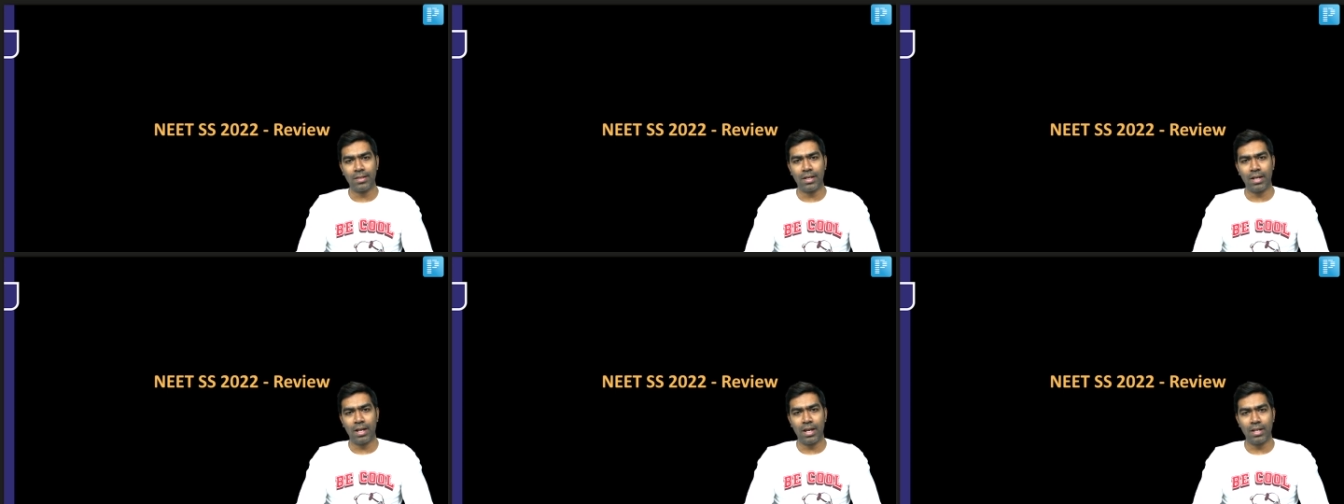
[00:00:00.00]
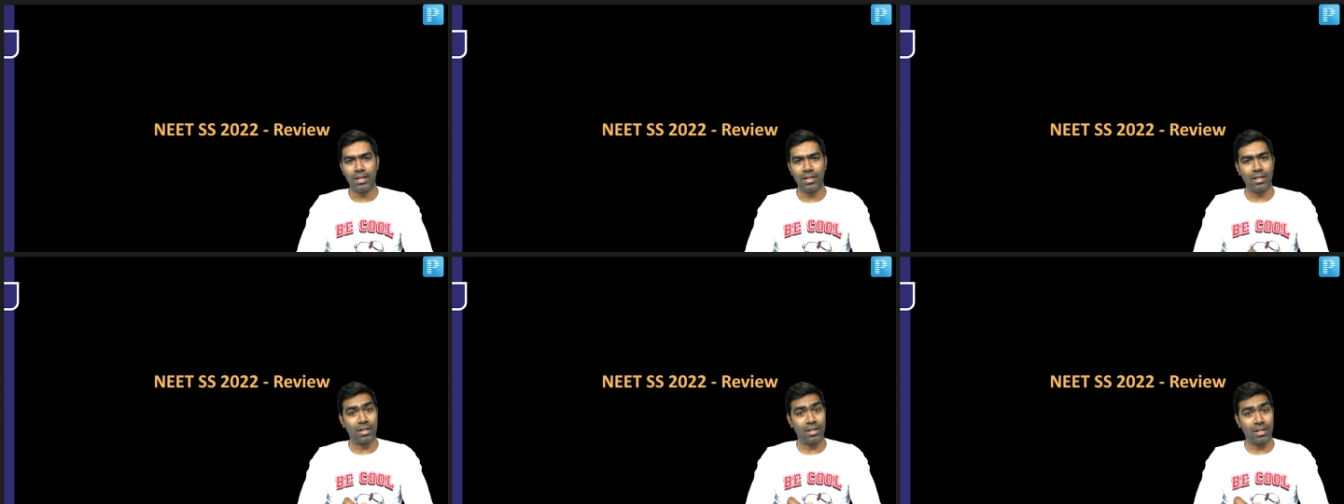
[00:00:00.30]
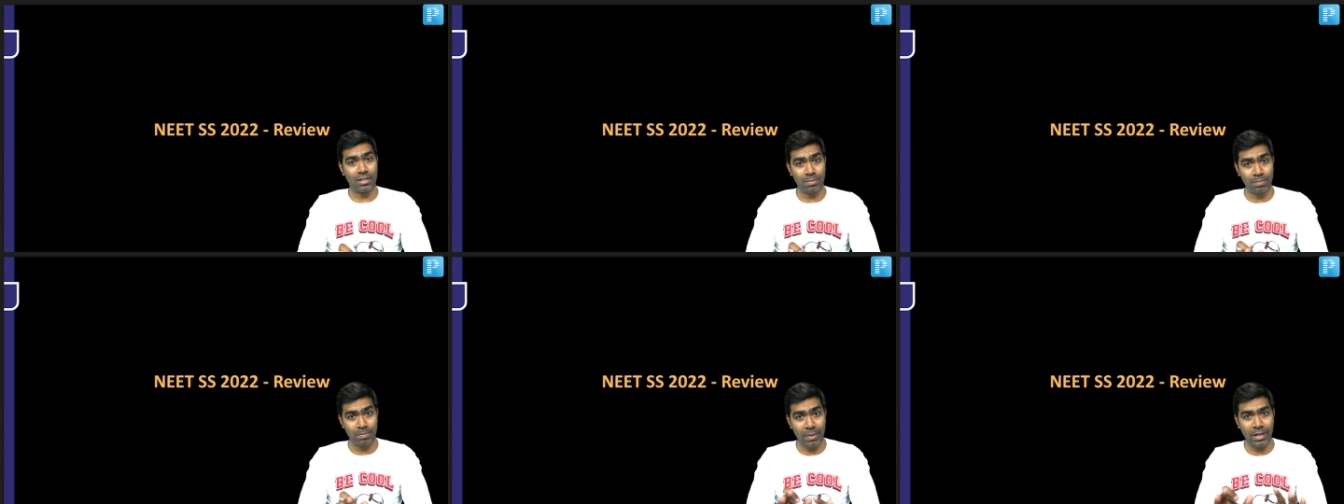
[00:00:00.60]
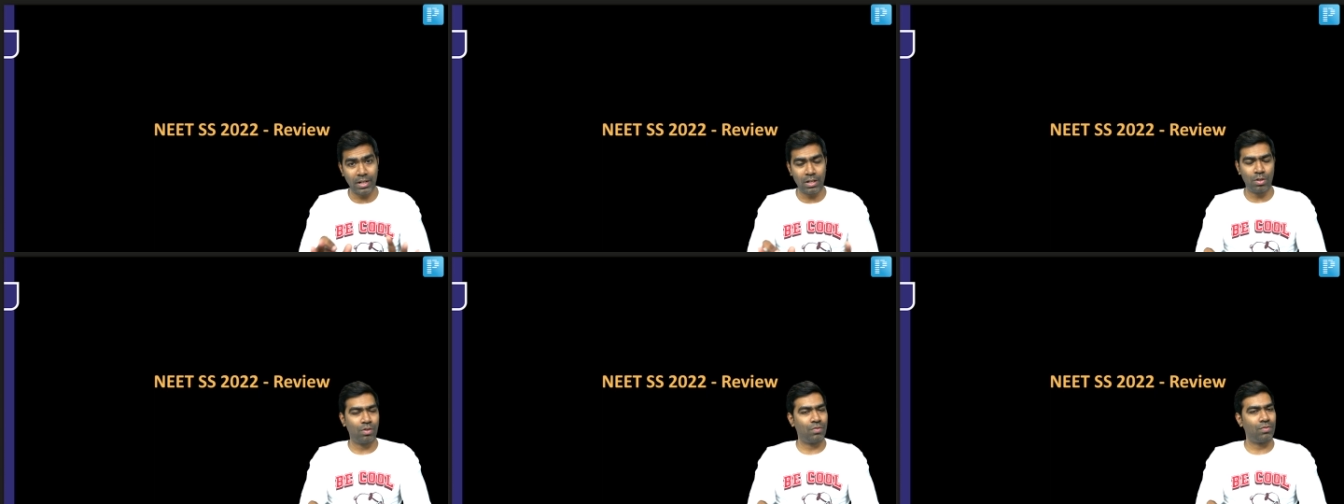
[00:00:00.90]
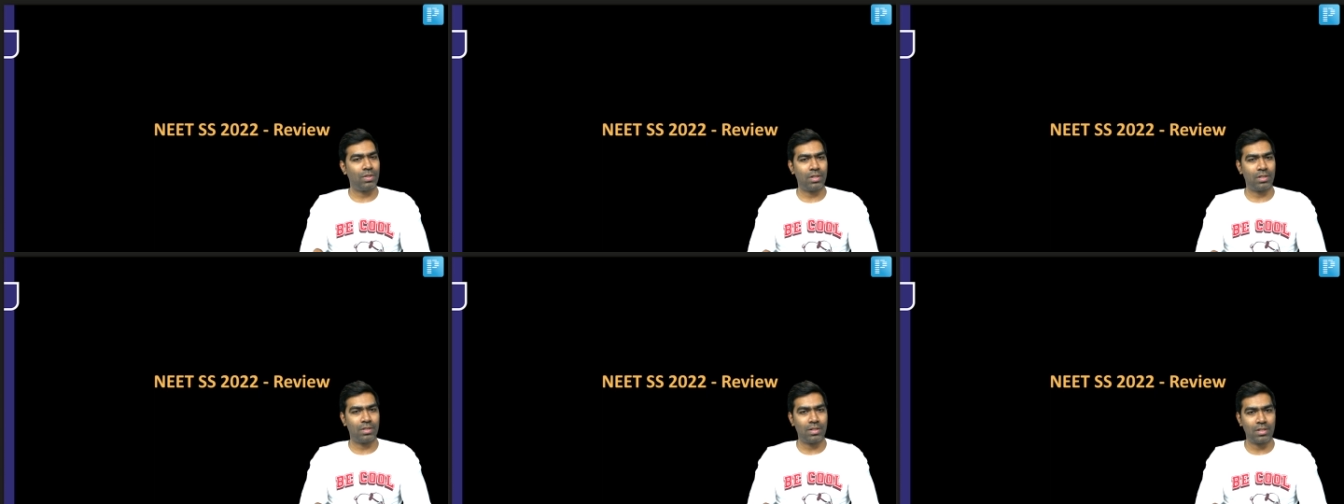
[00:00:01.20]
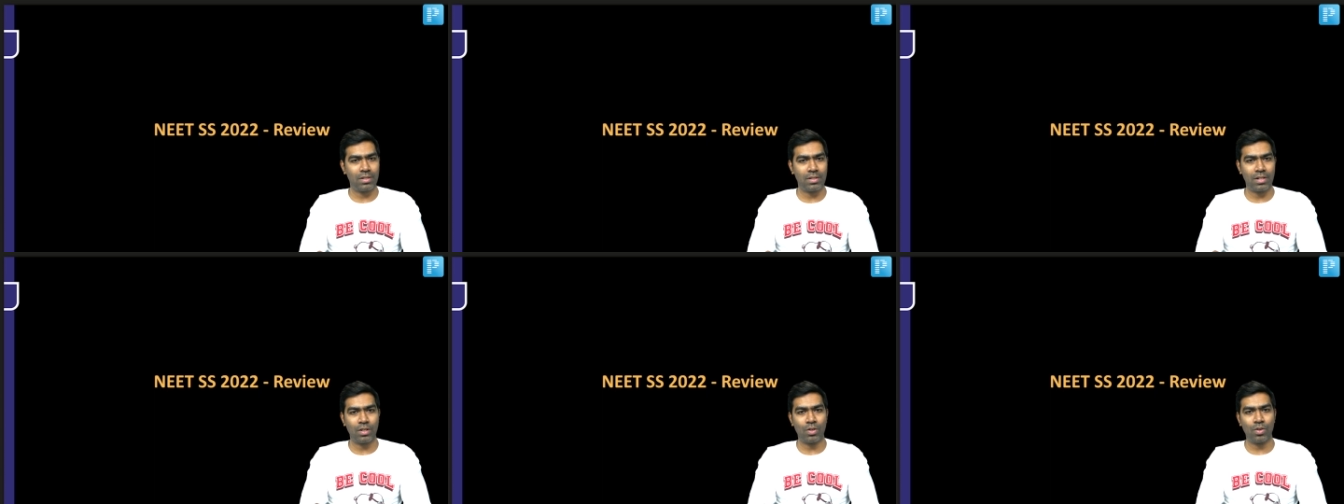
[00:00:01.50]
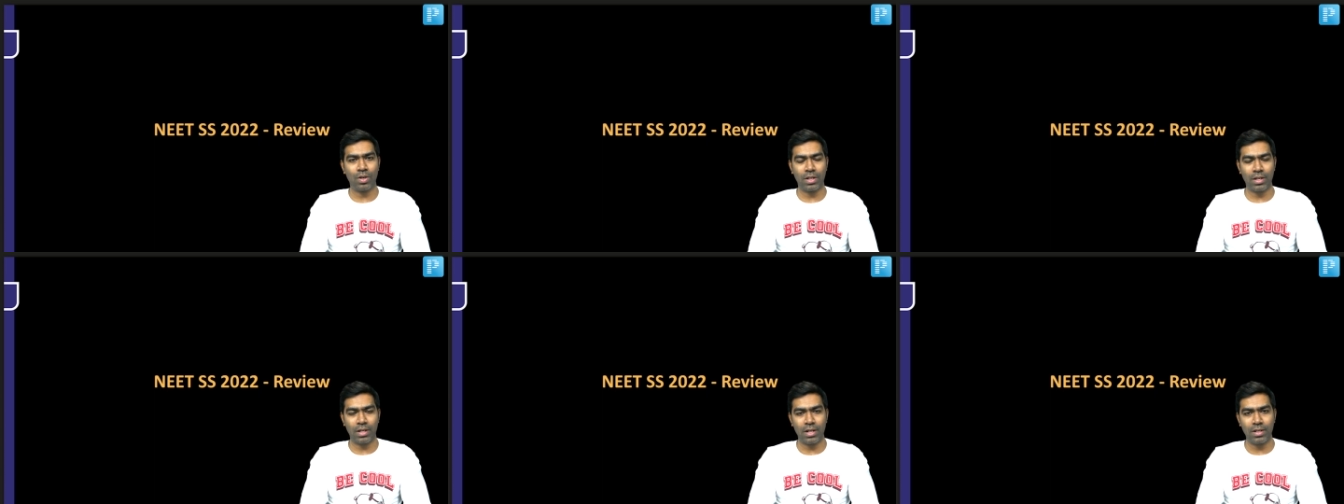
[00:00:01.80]
And irrespective of the results that you're
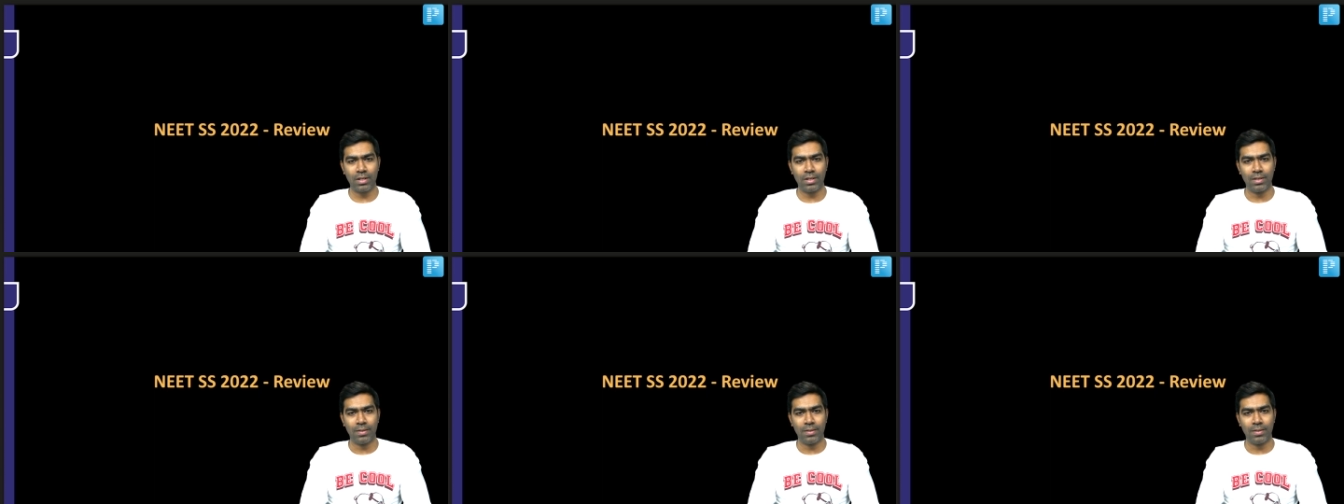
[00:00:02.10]
going to get,